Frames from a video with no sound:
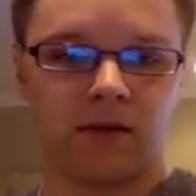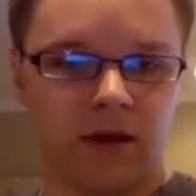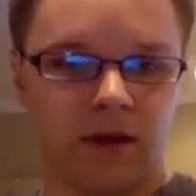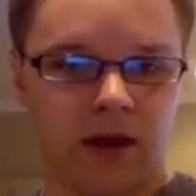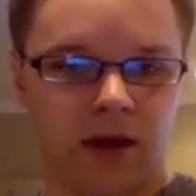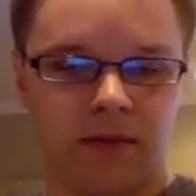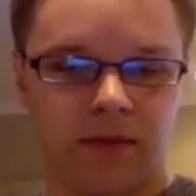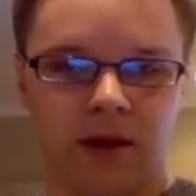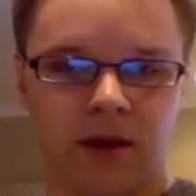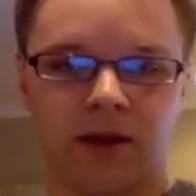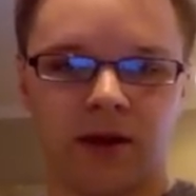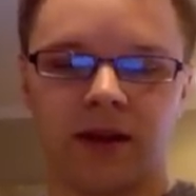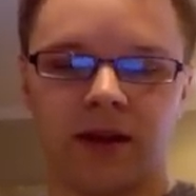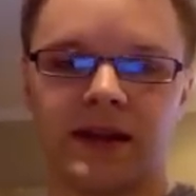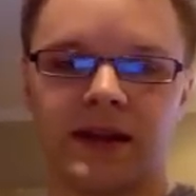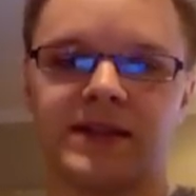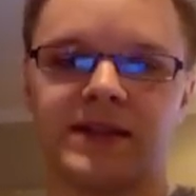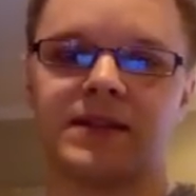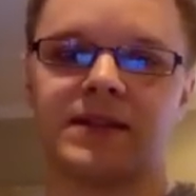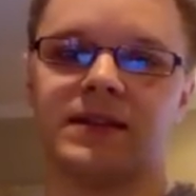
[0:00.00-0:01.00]

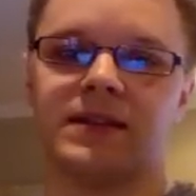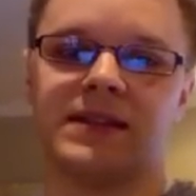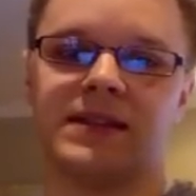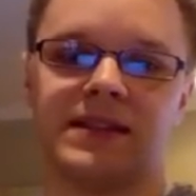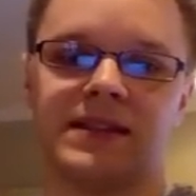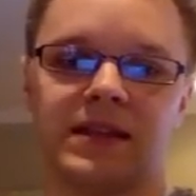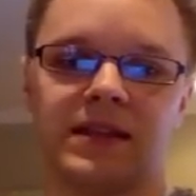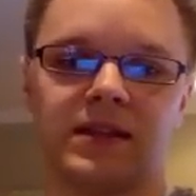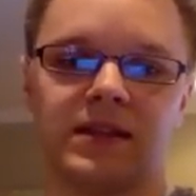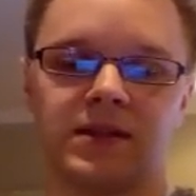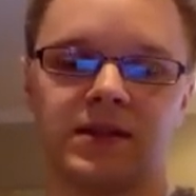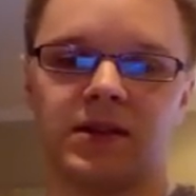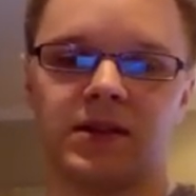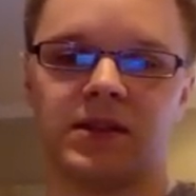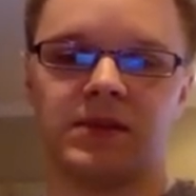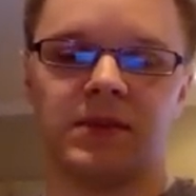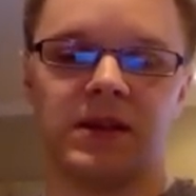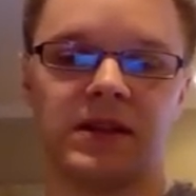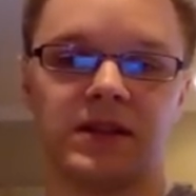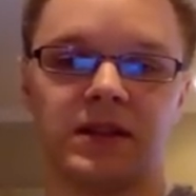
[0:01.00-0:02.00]
MLS listings, so
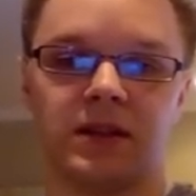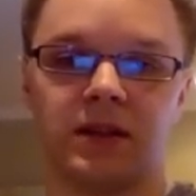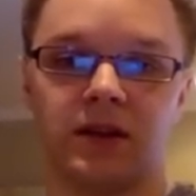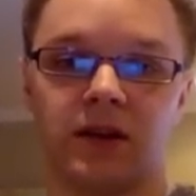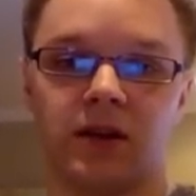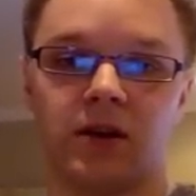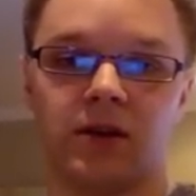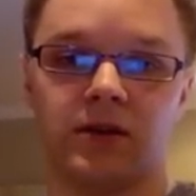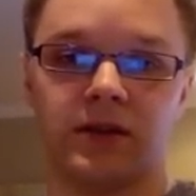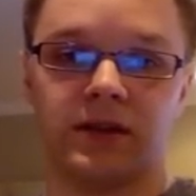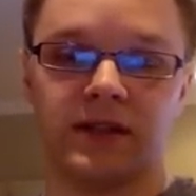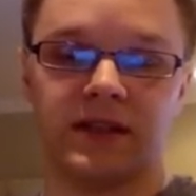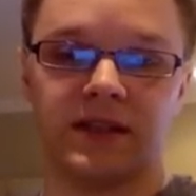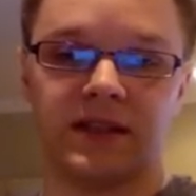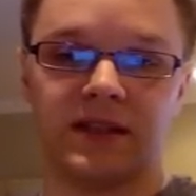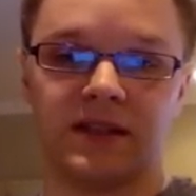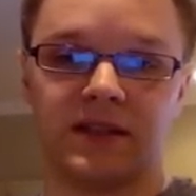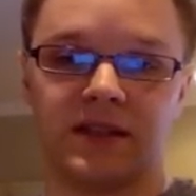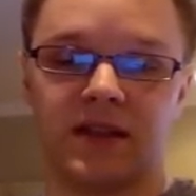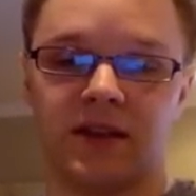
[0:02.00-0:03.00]
it's basically all the
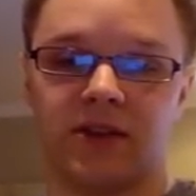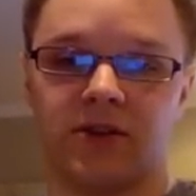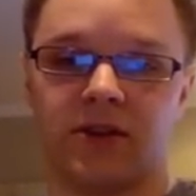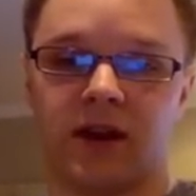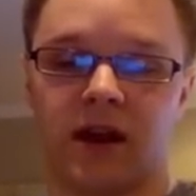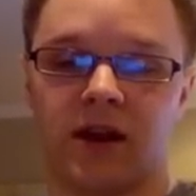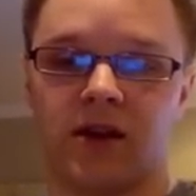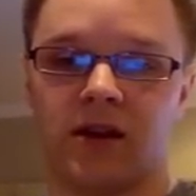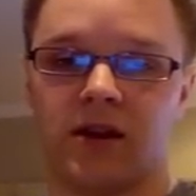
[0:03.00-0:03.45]
listings in your